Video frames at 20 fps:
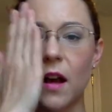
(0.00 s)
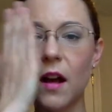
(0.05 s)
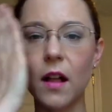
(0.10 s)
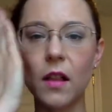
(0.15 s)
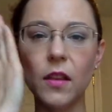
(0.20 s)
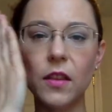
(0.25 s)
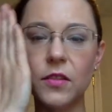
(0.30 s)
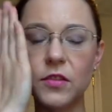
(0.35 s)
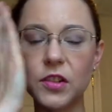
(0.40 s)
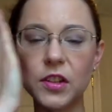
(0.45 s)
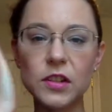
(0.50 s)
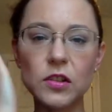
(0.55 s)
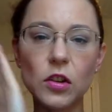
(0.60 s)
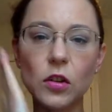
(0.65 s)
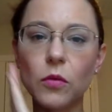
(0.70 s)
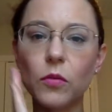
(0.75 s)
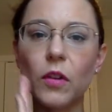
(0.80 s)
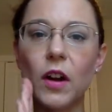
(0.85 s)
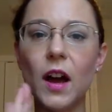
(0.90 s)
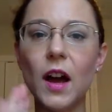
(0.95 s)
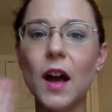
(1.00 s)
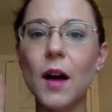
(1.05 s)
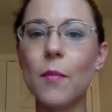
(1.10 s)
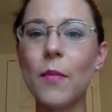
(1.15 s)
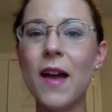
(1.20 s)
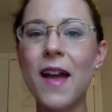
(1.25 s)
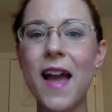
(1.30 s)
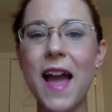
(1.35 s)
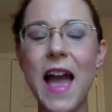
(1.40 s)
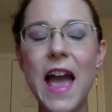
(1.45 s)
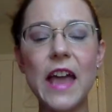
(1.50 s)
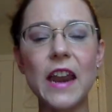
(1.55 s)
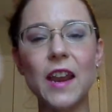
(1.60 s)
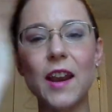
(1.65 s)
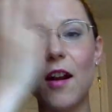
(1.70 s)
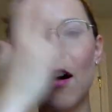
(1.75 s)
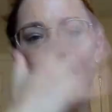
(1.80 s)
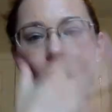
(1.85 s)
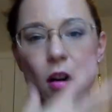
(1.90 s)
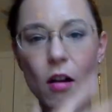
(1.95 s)
a gentle rub, and
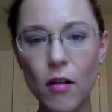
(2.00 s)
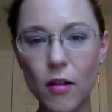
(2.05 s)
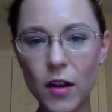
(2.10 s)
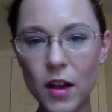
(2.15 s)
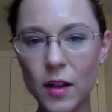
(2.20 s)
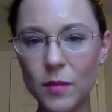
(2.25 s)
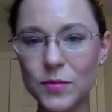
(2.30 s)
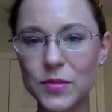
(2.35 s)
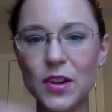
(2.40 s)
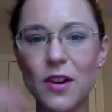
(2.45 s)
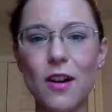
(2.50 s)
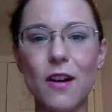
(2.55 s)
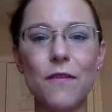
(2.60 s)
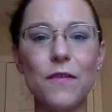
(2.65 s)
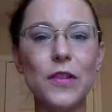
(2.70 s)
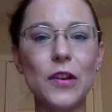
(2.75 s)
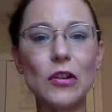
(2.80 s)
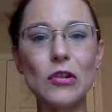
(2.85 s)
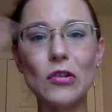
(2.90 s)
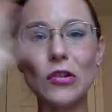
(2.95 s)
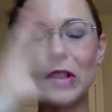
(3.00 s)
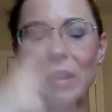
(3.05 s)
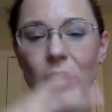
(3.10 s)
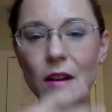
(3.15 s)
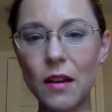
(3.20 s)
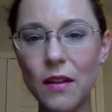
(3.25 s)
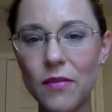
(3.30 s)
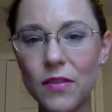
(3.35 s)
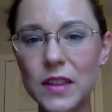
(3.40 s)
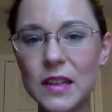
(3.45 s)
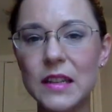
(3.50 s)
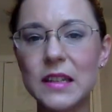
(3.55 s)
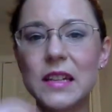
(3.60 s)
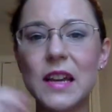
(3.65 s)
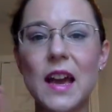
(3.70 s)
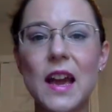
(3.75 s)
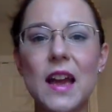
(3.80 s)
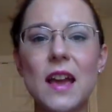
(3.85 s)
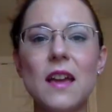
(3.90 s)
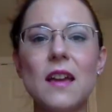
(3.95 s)
it all comes off. The grit of the
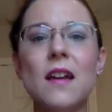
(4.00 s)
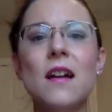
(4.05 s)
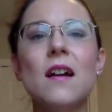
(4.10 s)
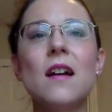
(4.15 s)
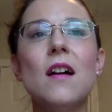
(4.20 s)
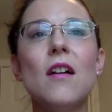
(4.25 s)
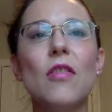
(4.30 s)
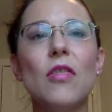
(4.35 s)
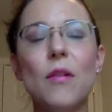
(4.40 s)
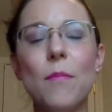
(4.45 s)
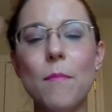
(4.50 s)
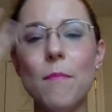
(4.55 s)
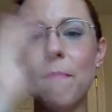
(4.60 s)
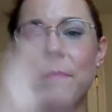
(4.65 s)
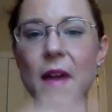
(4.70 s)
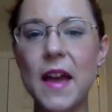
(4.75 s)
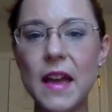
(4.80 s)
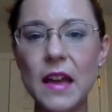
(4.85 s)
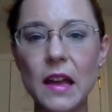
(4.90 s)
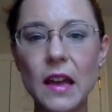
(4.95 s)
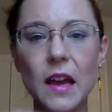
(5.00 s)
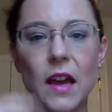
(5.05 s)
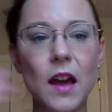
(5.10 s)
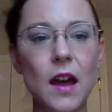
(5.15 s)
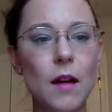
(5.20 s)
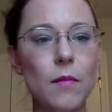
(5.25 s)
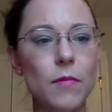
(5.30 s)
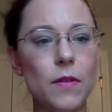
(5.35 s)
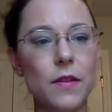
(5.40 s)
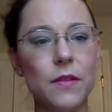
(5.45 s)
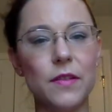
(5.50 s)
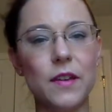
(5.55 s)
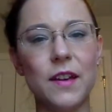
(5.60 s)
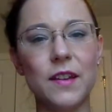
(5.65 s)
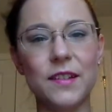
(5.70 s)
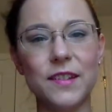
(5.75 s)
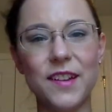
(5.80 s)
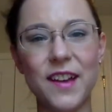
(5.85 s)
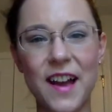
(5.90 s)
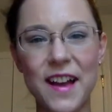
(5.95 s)
day, the makeup,
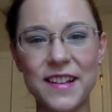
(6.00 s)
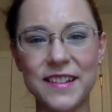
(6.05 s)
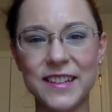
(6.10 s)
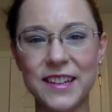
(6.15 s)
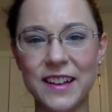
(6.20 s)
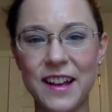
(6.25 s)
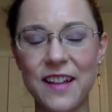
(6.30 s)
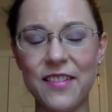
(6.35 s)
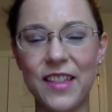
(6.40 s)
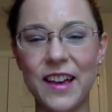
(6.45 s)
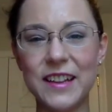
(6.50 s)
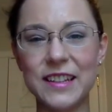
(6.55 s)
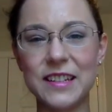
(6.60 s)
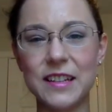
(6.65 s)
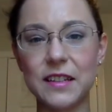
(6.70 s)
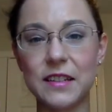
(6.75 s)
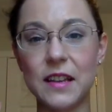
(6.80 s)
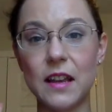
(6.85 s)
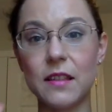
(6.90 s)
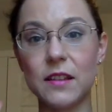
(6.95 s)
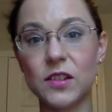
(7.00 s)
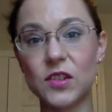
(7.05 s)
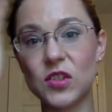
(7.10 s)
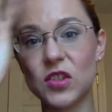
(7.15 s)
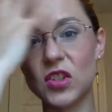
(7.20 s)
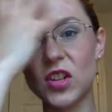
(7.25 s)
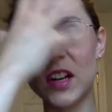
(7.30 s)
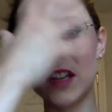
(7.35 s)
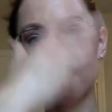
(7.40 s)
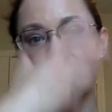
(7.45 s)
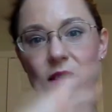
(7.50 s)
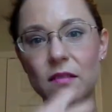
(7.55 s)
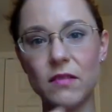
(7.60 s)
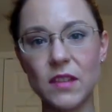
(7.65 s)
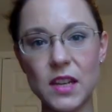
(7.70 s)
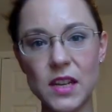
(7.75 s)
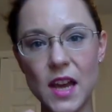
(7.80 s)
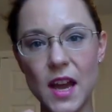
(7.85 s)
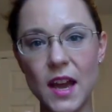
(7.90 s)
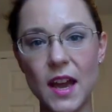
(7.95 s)
I like to say the stress of
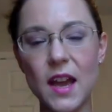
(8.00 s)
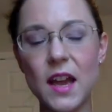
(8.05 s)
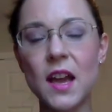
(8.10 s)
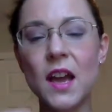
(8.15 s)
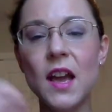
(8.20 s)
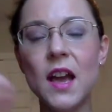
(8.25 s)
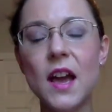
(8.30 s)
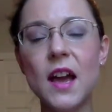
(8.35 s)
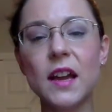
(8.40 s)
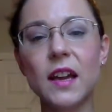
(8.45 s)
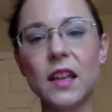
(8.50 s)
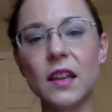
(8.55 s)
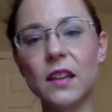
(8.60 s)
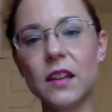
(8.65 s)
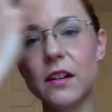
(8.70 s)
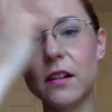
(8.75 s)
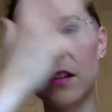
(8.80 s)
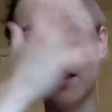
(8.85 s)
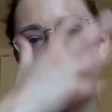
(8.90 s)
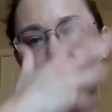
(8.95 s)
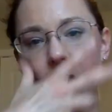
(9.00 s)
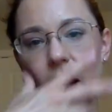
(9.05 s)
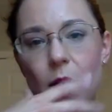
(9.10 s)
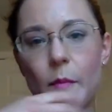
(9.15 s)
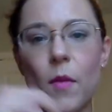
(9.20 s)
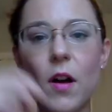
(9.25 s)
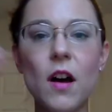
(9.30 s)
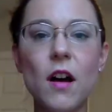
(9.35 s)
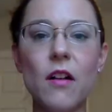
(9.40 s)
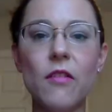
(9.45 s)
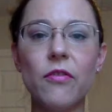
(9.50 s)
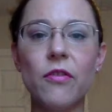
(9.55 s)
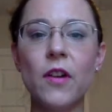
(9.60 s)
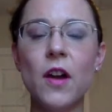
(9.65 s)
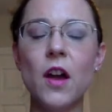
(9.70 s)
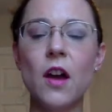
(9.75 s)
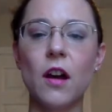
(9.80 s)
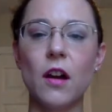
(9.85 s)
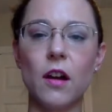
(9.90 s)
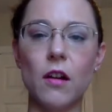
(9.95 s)
the day can literally come off,
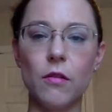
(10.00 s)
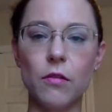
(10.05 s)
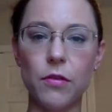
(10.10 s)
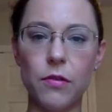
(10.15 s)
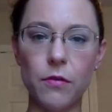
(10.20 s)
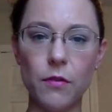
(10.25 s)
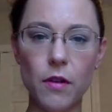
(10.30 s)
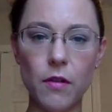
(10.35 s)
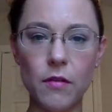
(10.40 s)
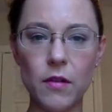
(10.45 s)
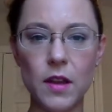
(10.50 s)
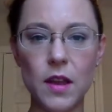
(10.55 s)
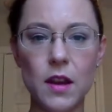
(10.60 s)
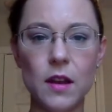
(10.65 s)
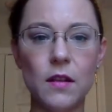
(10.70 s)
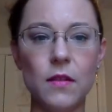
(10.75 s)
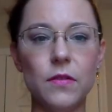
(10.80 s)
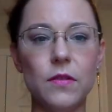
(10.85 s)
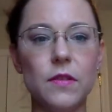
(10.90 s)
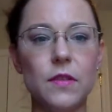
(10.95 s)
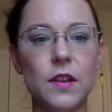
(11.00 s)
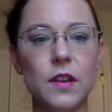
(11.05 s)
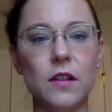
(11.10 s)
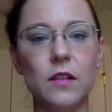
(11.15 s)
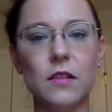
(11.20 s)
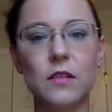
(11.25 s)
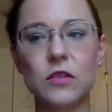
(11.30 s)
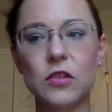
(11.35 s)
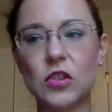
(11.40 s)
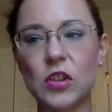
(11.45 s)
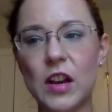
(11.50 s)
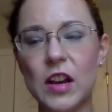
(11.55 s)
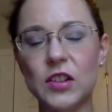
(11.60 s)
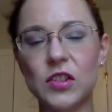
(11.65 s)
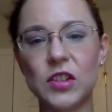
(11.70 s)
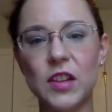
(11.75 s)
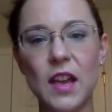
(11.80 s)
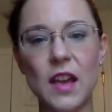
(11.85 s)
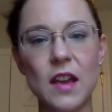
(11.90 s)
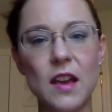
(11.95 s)
go throw it in the
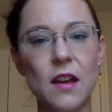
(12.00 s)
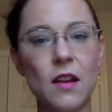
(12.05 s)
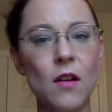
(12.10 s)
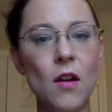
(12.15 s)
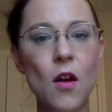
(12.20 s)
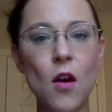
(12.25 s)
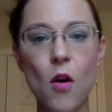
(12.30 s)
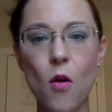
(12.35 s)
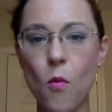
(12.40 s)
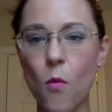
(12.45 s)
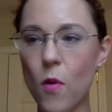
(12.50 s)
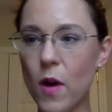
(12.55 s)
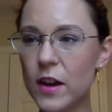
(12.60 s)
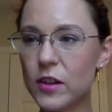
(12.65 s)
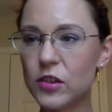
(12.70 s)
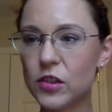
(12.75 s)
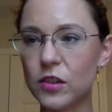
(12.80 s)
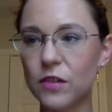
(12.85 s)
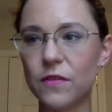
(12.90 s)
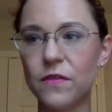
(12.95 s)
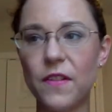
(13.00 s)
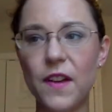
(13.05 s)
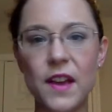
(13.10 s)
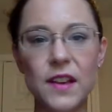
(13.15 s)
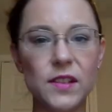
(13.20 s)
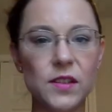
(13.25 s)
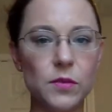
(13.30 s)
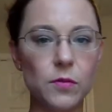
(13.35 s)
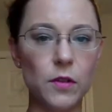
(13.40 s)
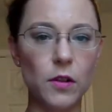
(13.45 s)
trash can, wash your face